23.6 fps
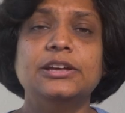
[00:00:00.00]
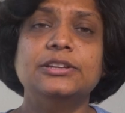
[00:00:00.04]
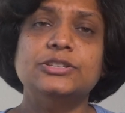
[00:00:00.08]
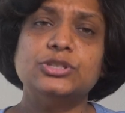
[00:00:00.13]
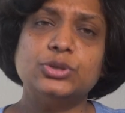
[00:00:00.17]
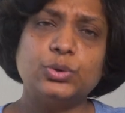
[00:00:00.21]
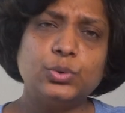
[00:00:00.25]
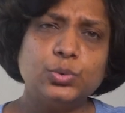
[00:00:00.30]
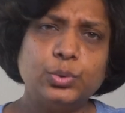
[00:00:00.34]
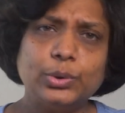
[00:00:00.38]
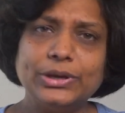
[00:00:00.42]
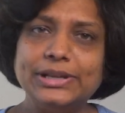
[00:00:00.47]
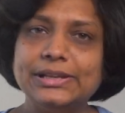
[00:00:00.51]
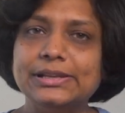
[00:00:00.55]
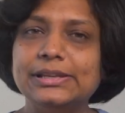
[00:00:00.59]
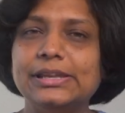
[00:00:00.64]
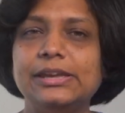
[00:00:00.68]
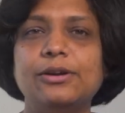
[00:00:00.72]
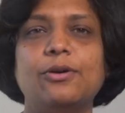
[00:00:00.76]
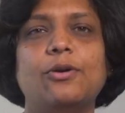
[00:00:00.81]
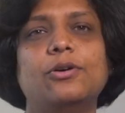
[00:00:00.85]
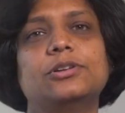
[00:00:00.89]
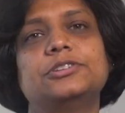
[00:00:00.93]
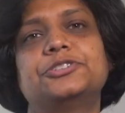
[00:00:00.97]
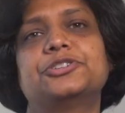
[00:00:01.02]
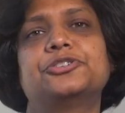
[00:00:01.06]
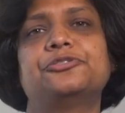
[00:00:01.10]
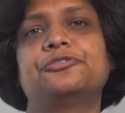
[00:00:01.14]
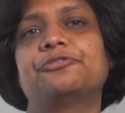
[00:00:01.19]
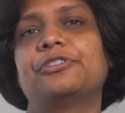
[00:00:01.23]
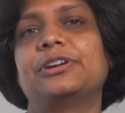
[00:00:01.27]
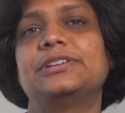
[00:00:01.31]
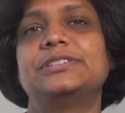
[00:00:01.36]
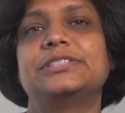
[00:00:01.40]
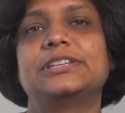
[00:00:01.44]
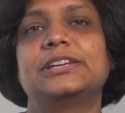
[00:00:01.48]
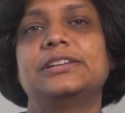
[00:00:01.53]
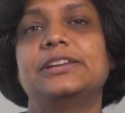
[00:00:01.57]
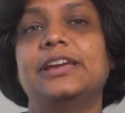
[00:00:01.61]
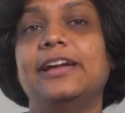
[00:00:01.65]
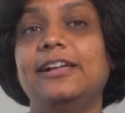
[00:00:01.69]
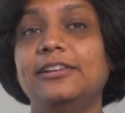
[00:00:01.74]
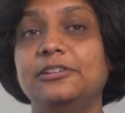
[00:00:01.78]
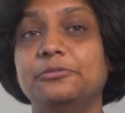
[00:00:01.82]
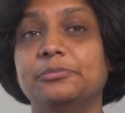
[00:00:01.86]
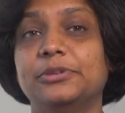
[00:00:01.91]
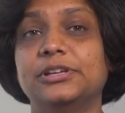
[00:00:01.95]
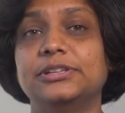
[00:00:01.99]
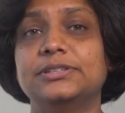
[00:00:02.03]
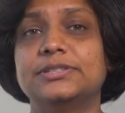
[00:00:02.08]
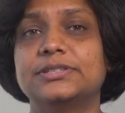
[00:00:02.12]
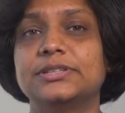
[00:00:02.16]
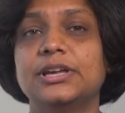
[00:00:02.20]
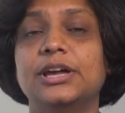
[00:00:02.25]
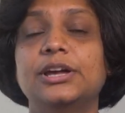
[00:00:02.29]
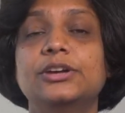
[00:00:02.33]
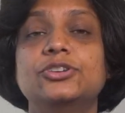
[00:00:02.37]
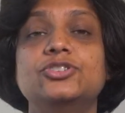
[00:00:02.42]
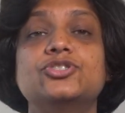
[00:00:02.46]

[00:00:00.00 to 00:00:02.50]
to quickly alter front-end elements